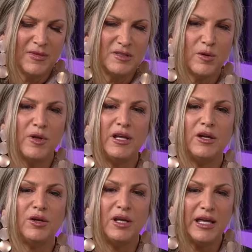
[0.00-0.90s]
so that he
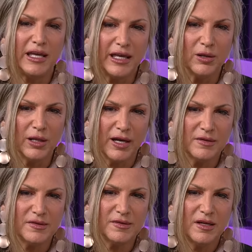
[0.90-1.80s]
could heal
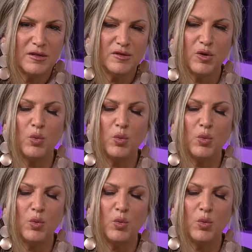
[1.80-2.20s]
us, so that